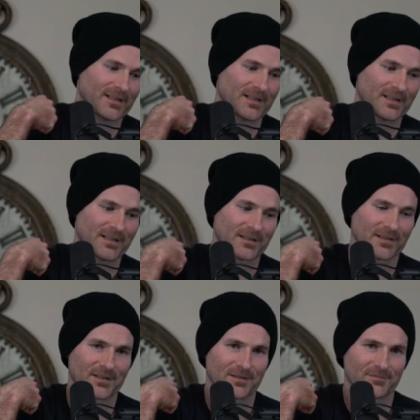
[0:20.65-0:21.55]

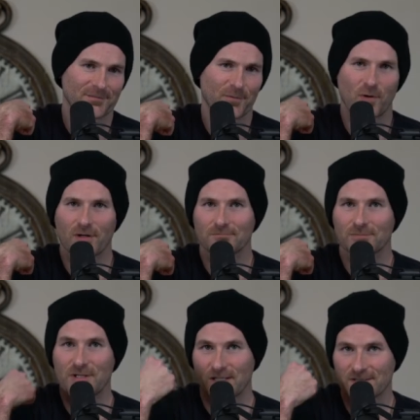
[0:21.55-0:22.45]
for
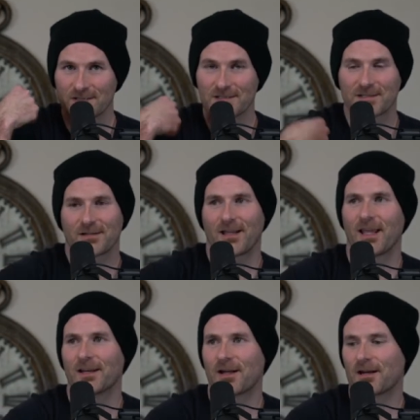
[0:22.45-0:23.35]
justice
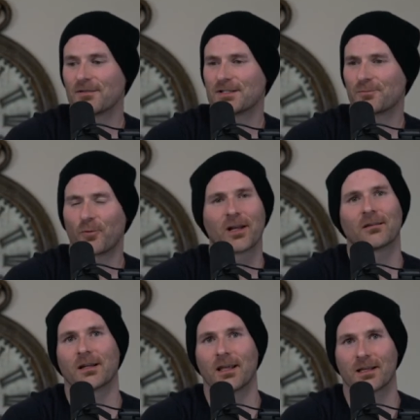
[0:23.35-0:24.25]
and kind of this
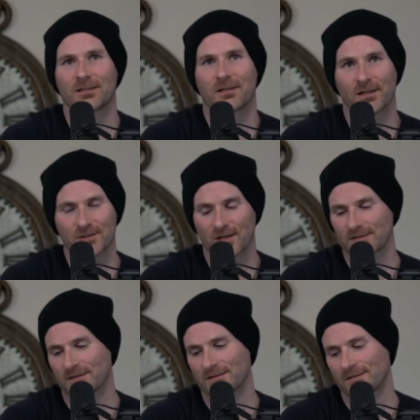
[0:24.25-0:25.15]
railing against
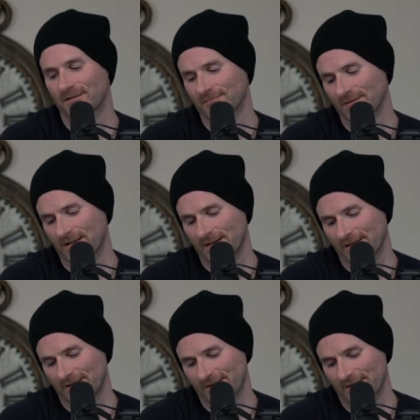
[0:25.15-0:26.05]
injustice
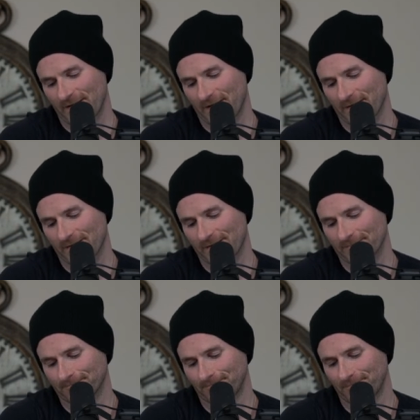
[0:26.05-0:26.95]
and
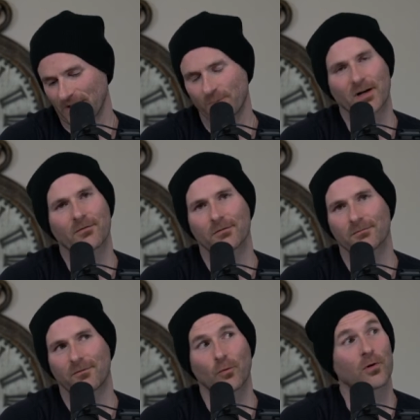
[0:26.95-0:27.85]
in whatever
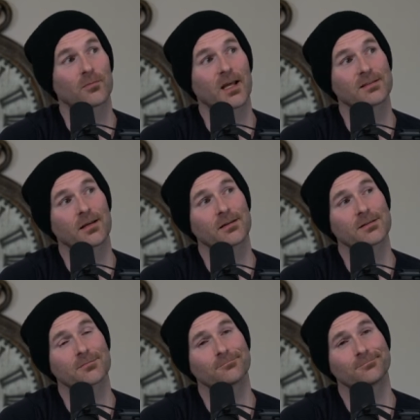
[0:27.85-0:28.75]
form that
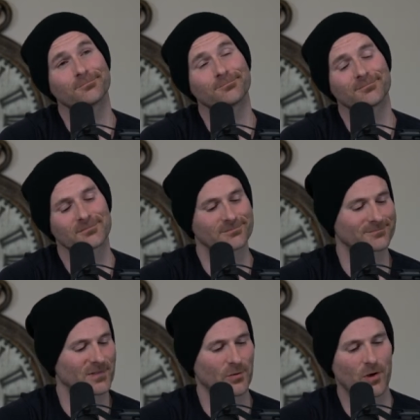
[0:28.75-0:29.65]
takes.
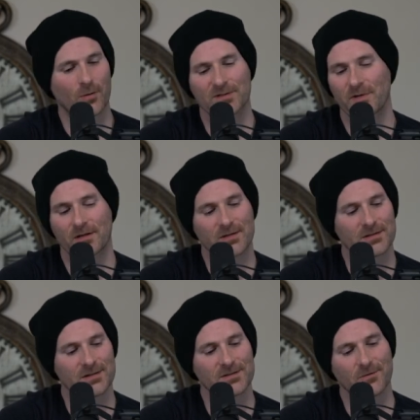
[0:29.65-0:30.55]
There will always be
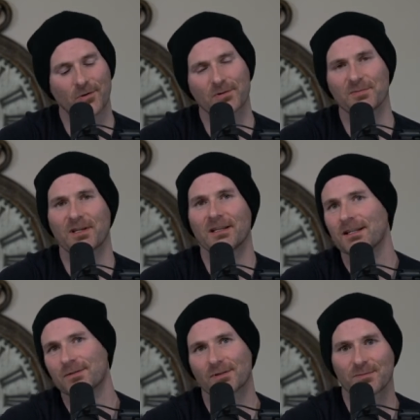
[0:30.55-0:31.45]
injustice, so there will always be a
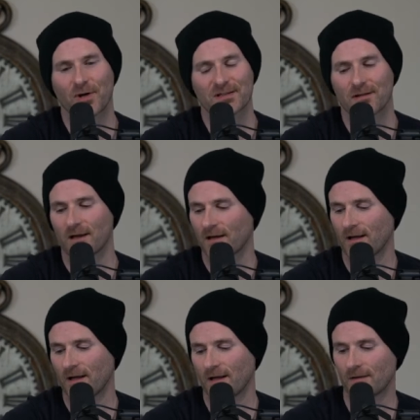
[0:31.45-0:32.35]
need to express that.
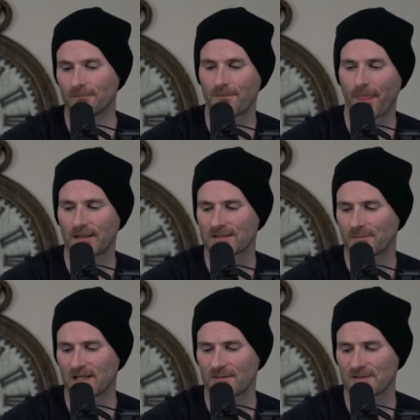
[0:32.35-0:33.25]
And
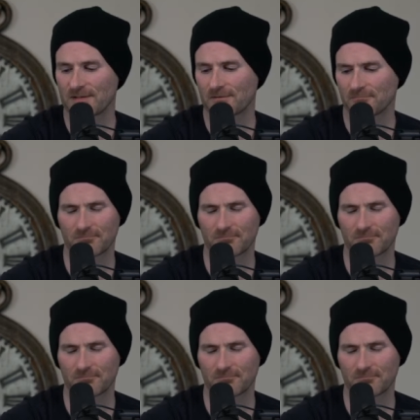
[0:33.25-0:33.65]
sometimes